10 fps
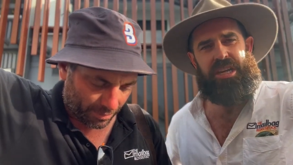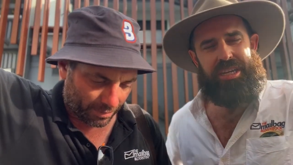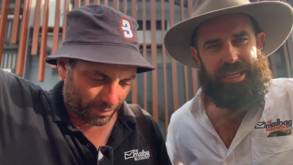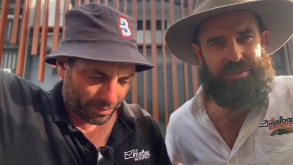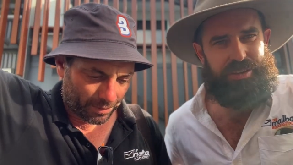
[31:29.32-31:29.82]

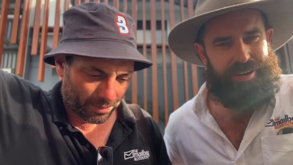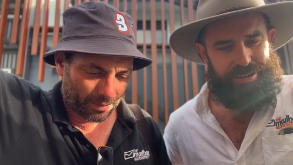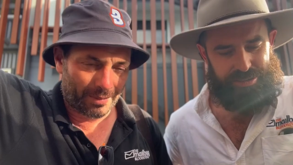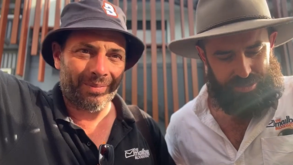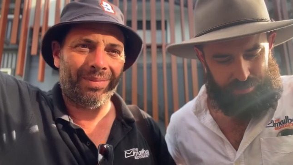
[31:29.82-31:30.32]
Speaker 1: if you are
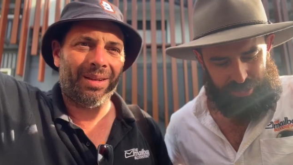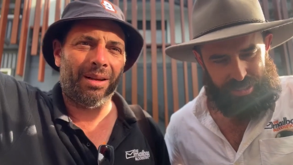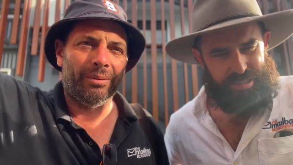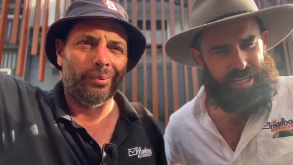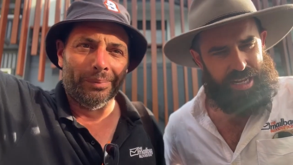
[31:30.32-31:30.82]
interested,
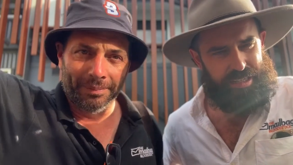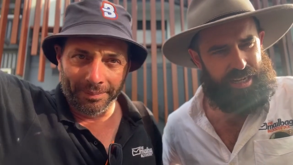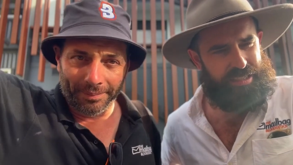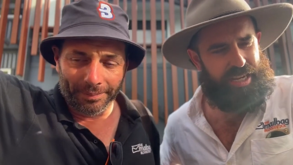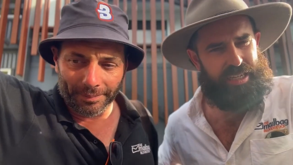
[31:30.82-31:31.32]
please get in
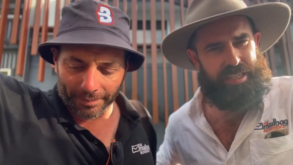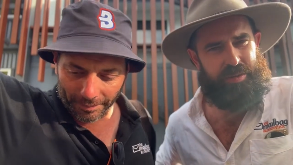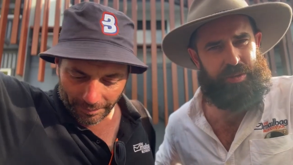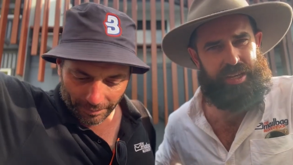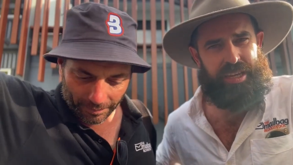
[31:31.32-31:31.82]
touch
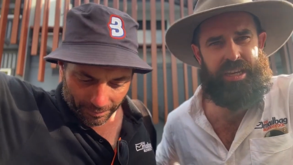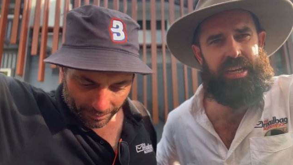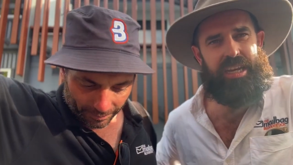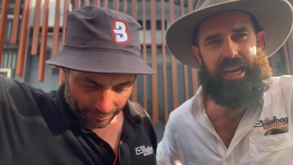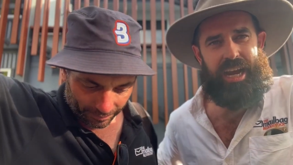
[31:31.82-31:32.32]
ASAP.
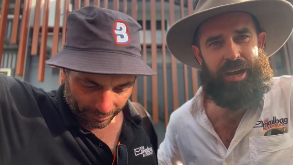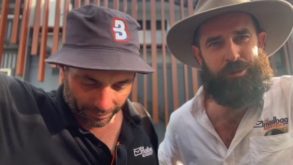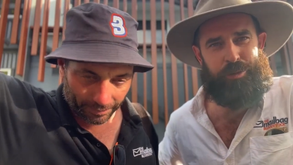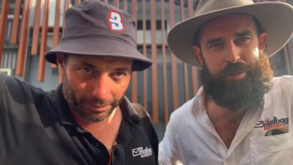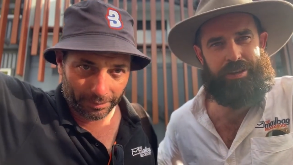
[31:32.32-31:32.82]
Uh,
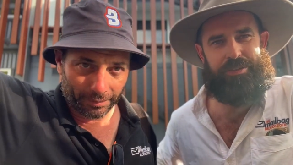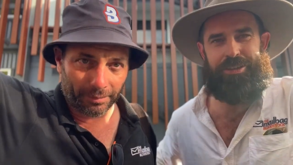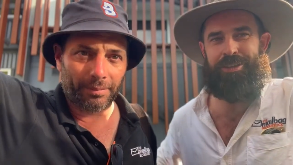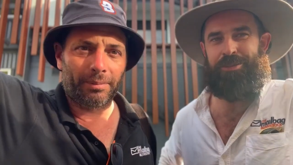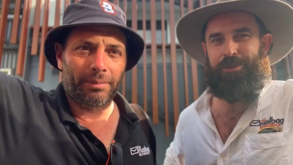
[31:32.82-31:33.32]
we'll be back
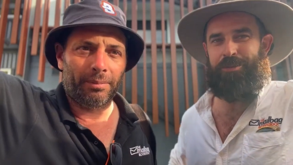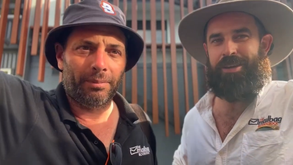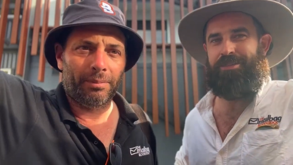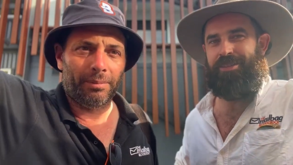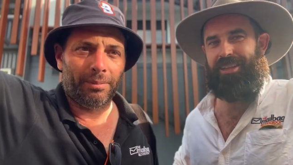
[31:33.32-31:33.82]
for we'll be
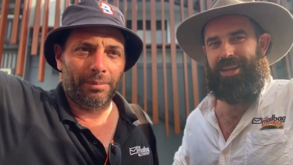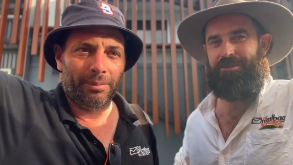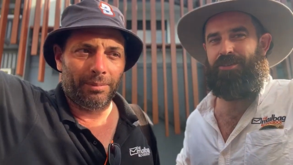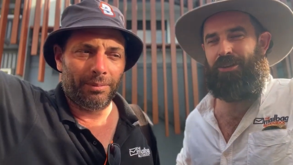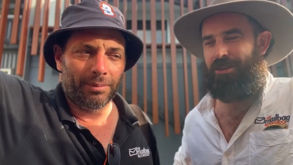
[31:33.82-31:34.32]
back for like our
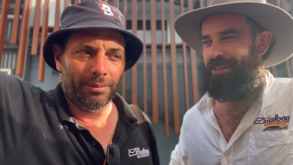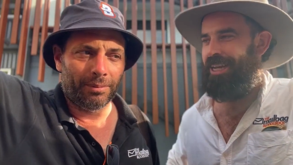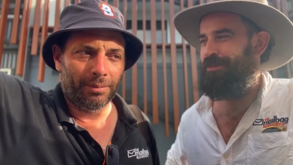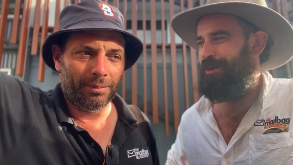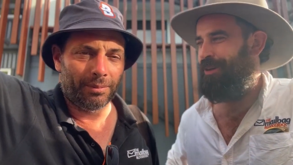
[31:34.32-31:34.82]
final
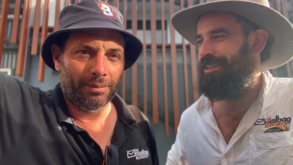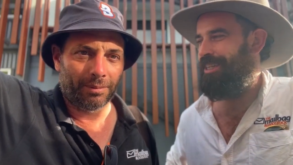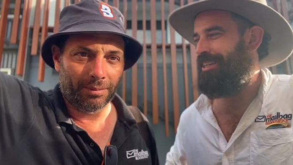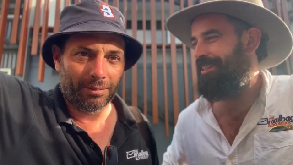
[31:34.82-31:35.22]
day tomorrow, Shane.